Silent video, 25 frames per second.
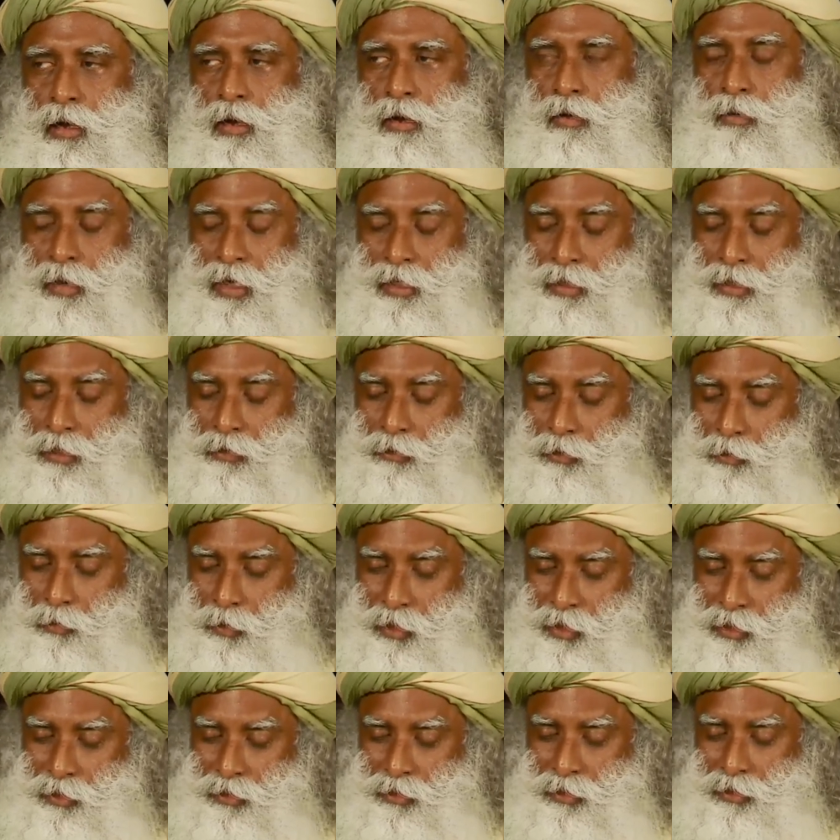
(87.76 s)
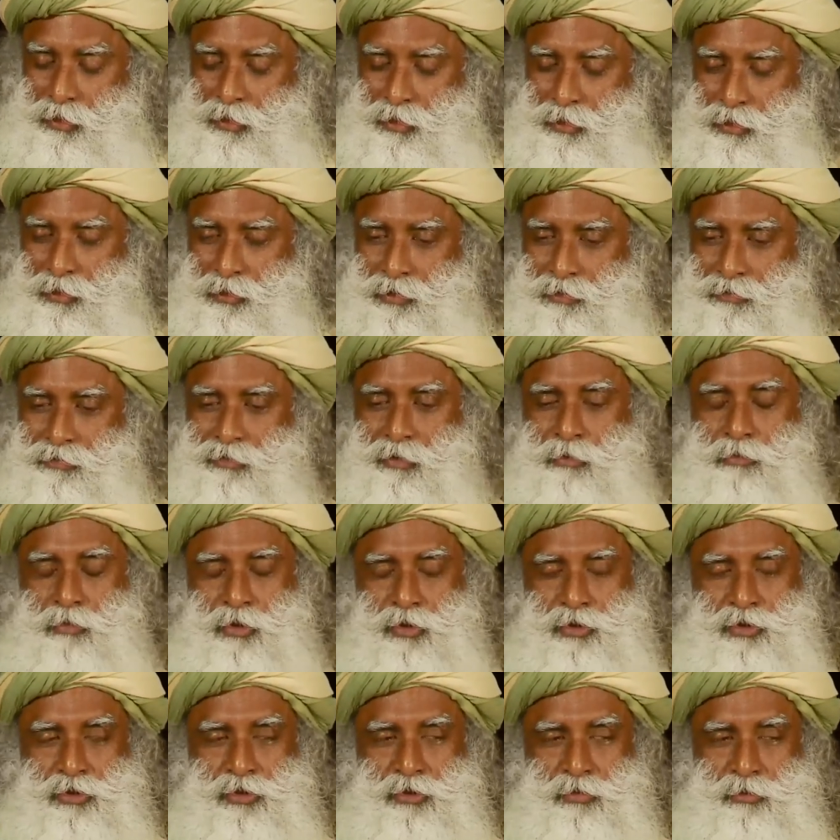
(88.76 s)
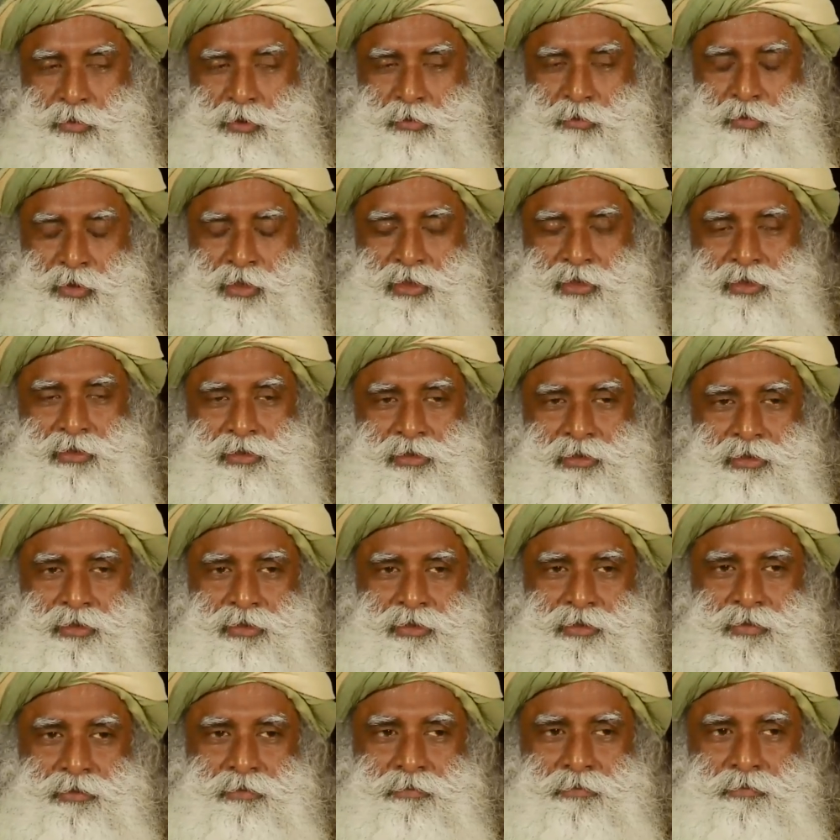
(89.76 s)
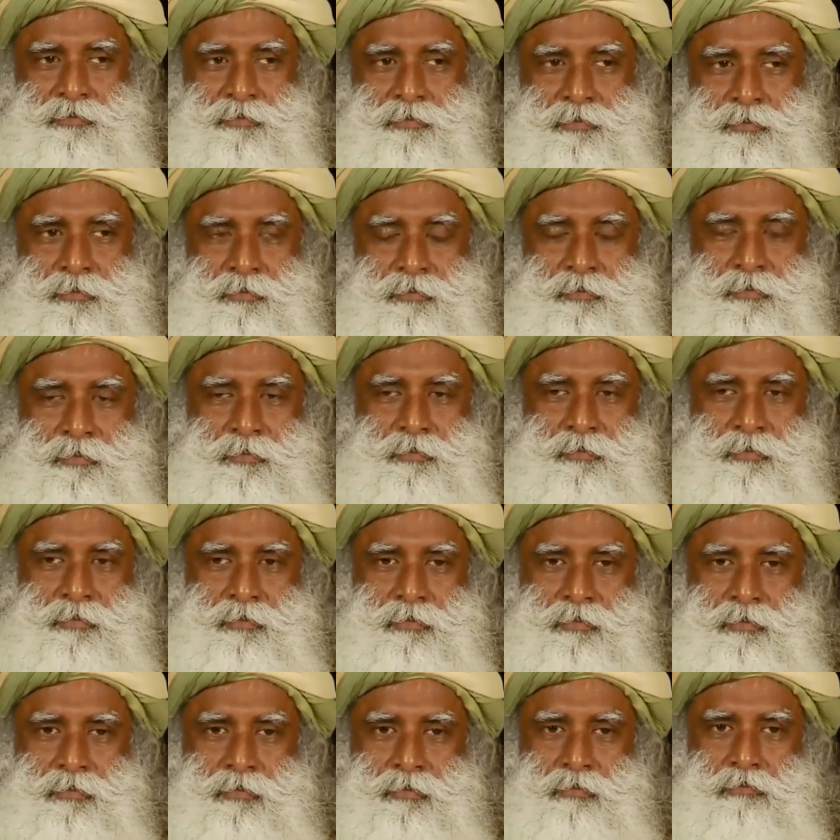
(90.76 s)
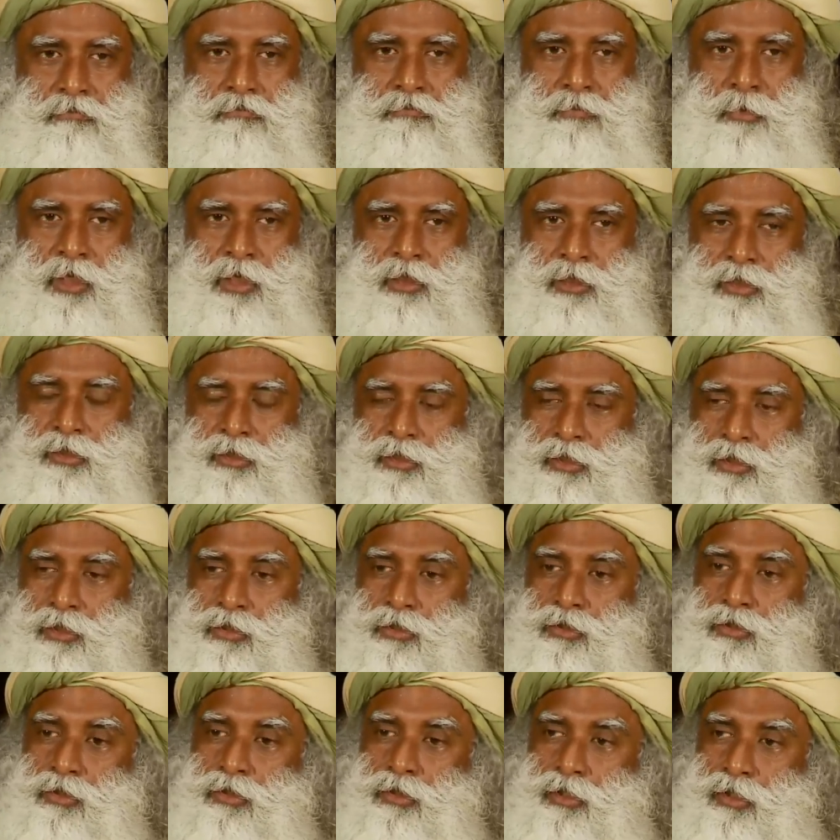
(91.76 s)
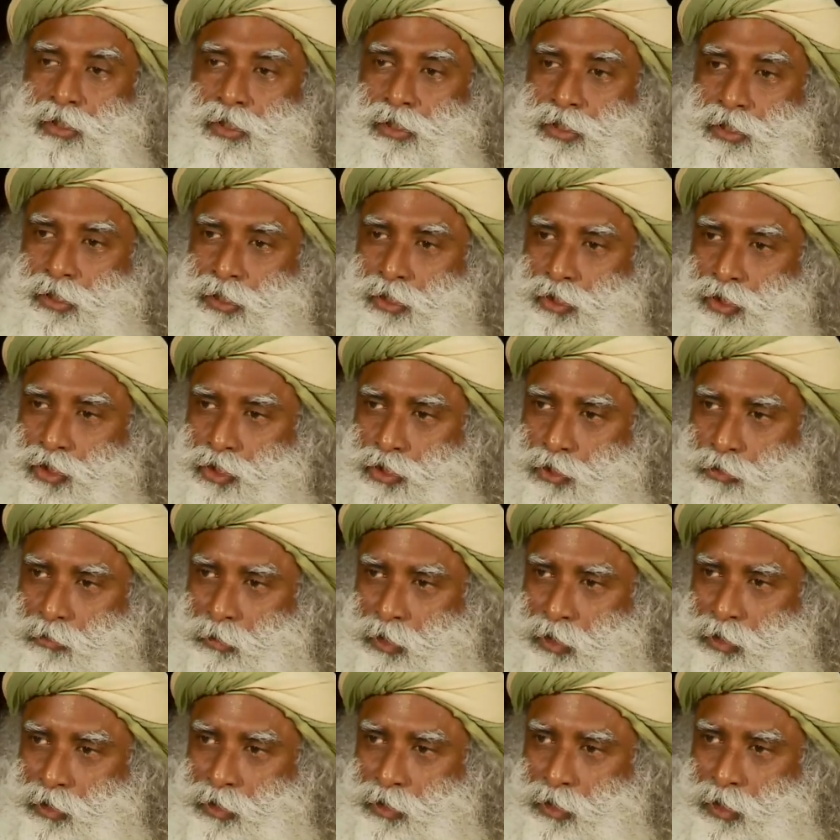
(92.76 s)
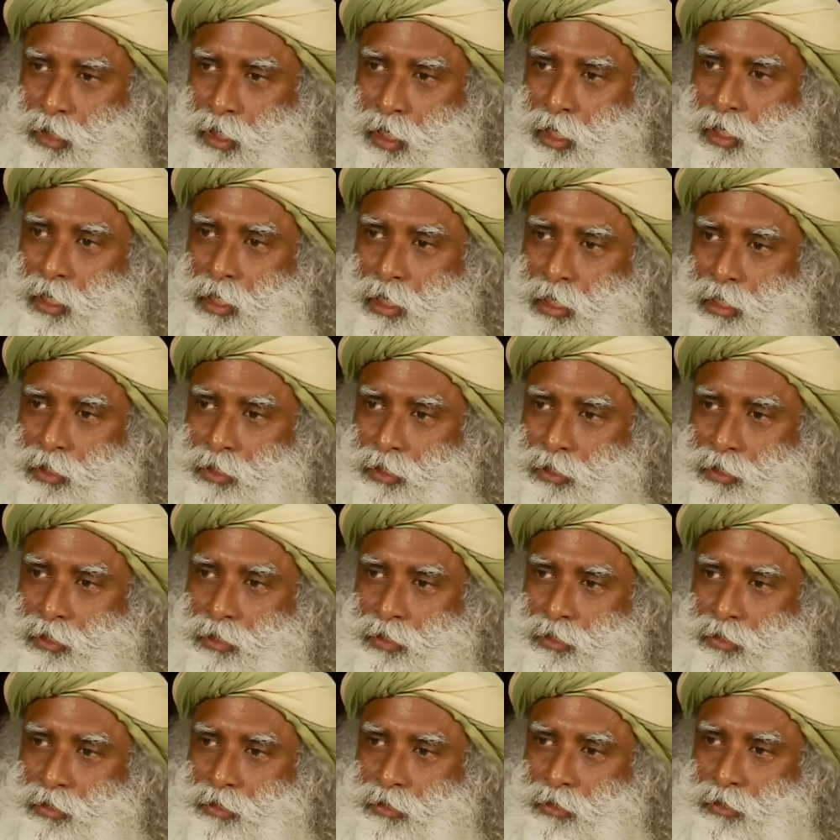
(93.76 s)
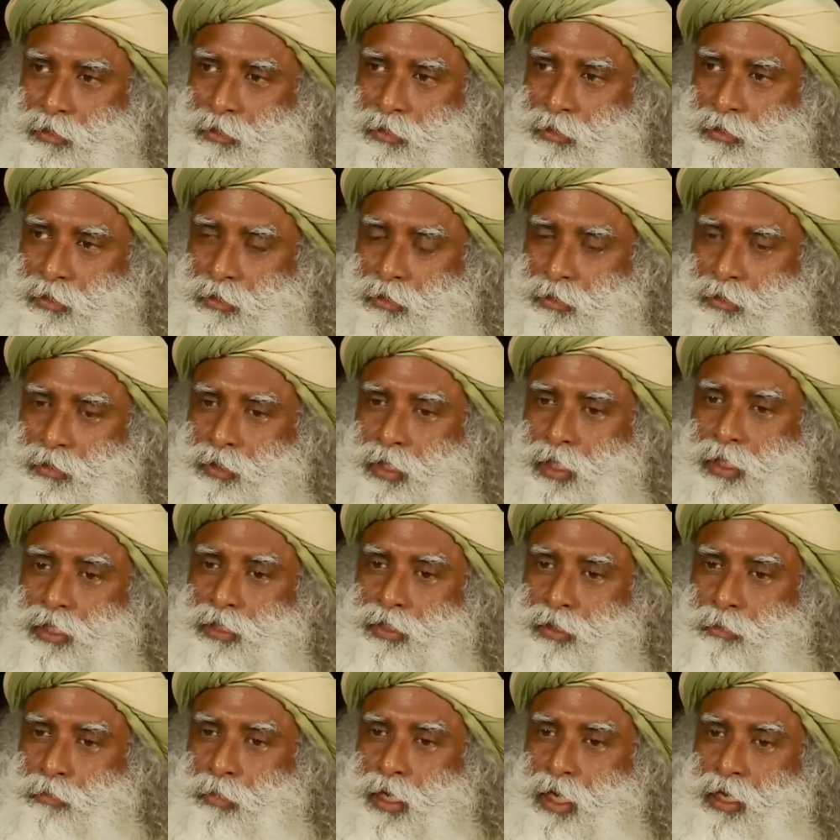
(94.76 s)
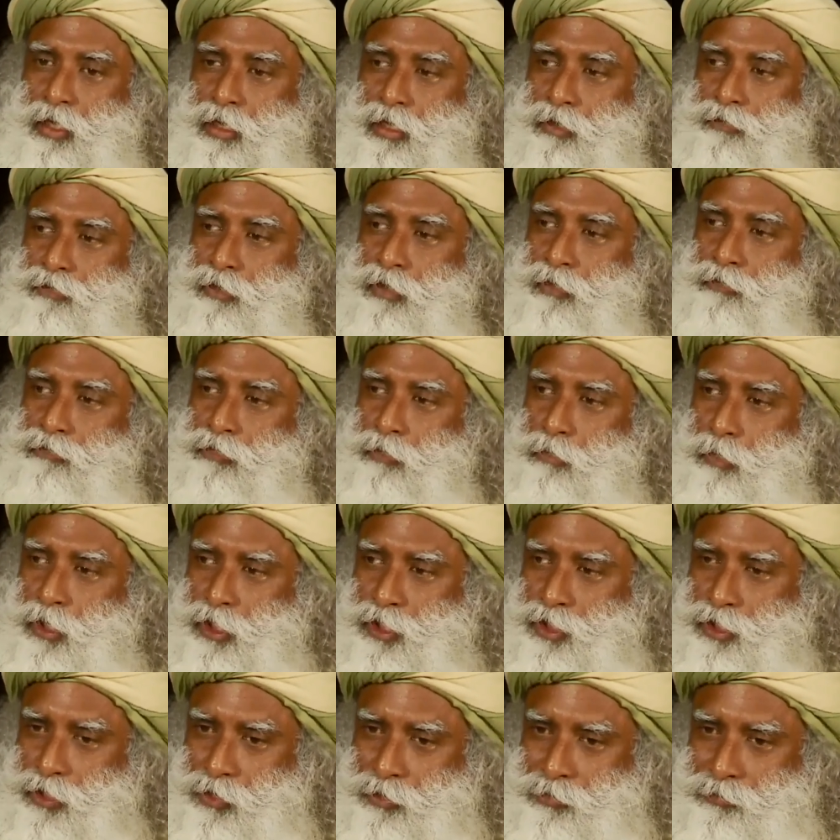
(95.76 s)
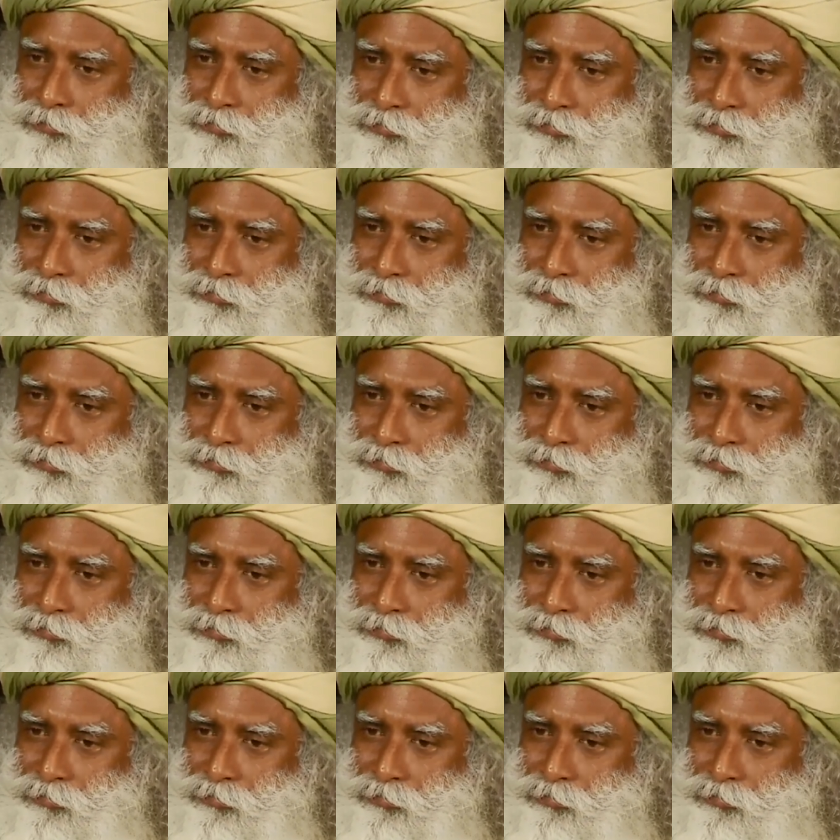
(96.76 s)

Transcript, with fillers: right now the way it is for most human beings, it is a useless instrument unless there is a bank of information.